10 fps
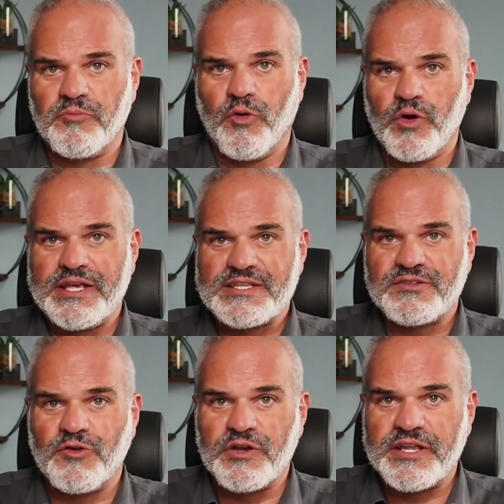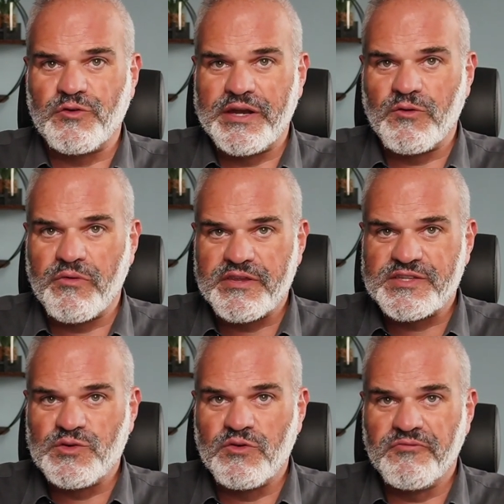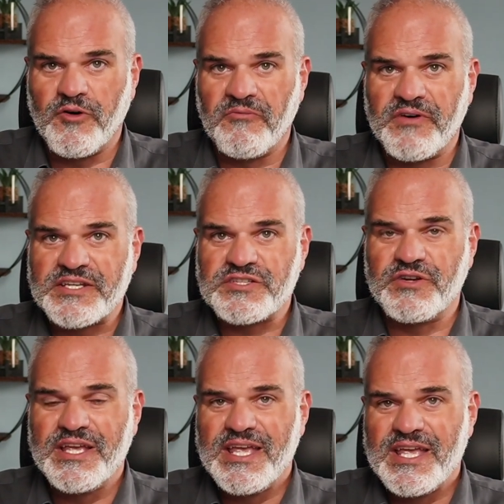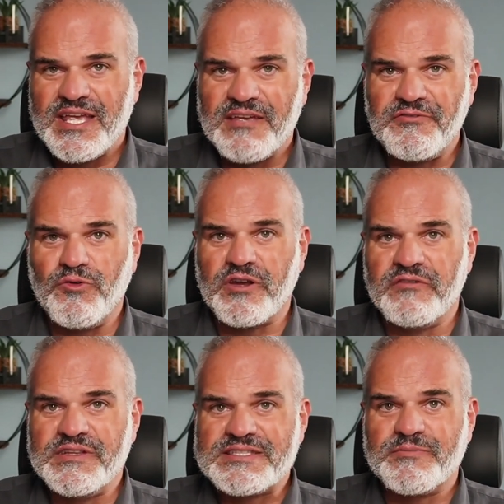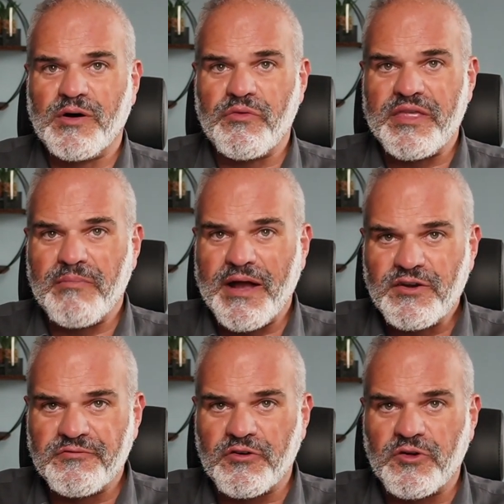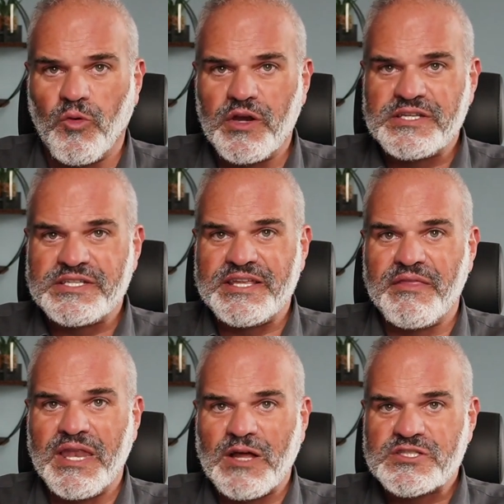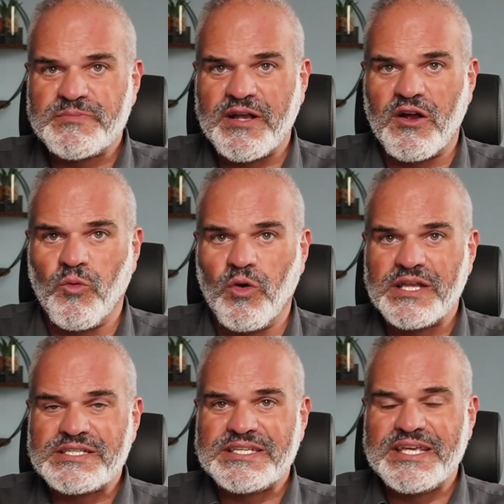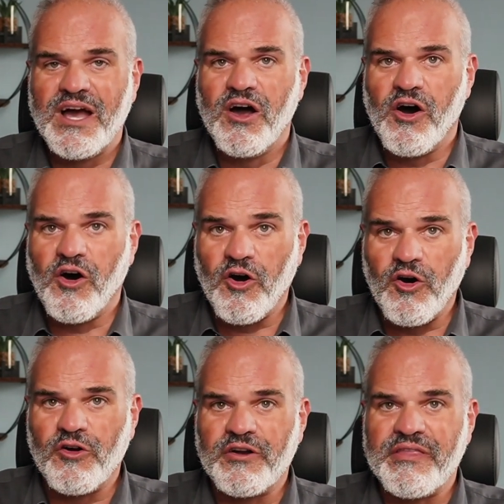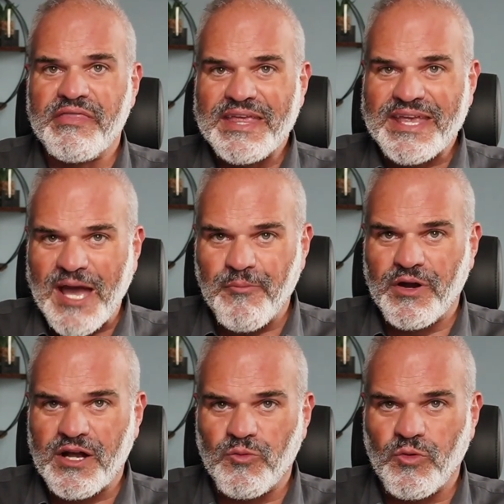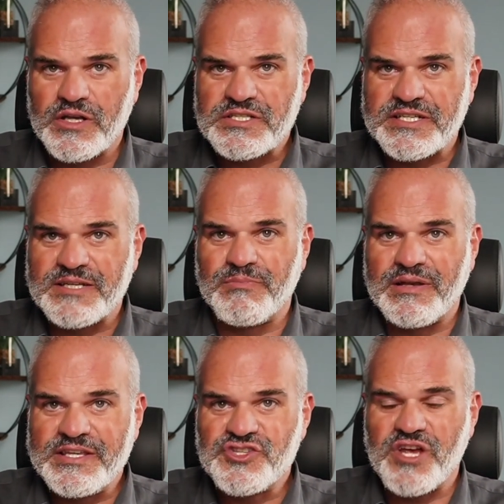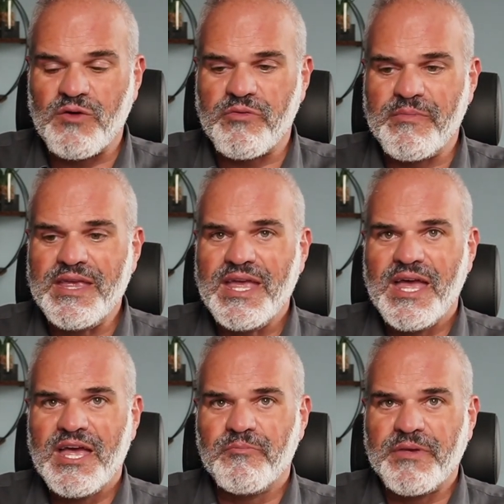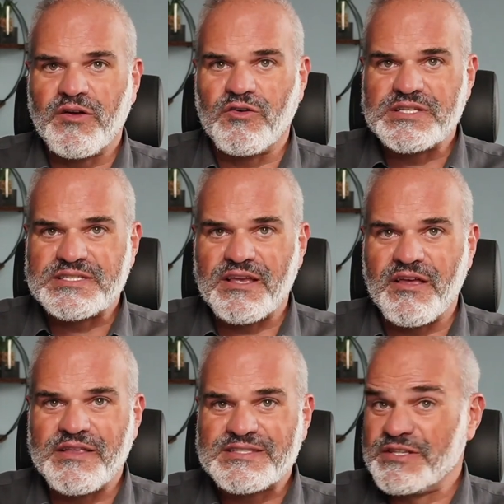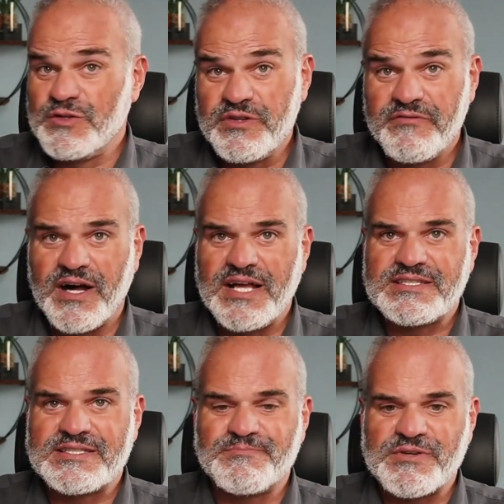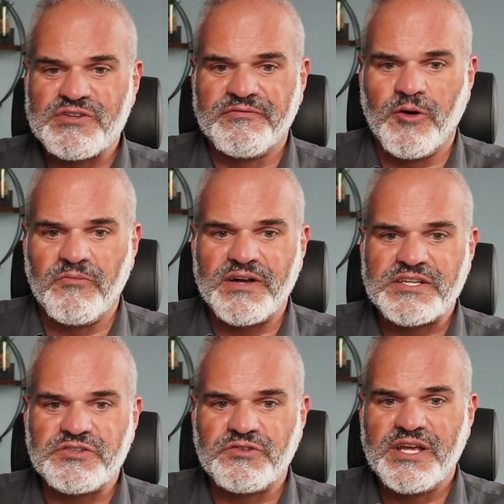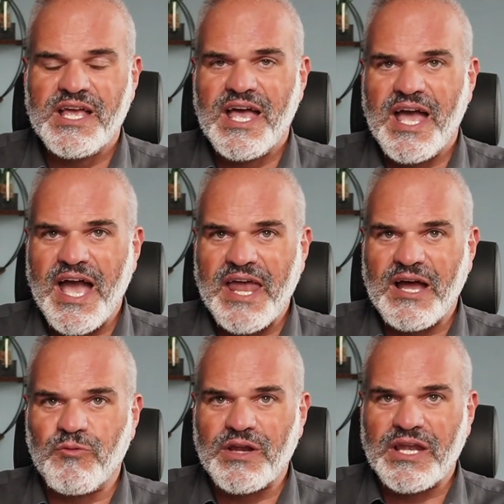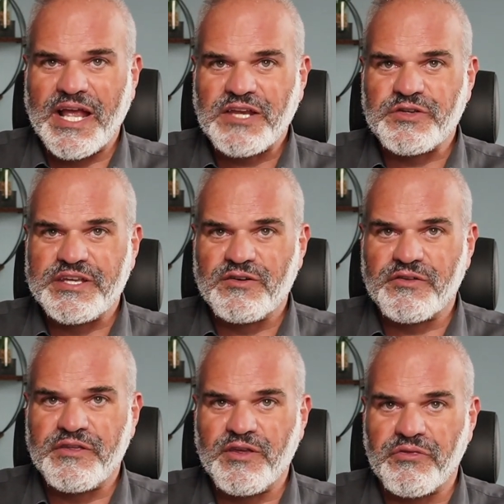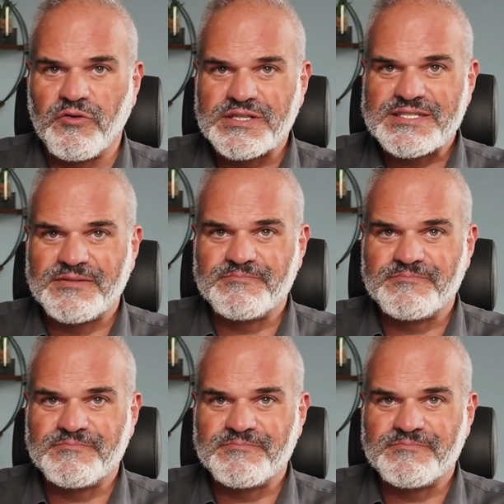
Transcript: Poly is currently creating with this new form factor. If you're convinced about the microphone quality, the loudspeaker quality, or the camera quality, please share with me because uh, it's a new device, it's a special form factor, and I would like to hear your thoughts.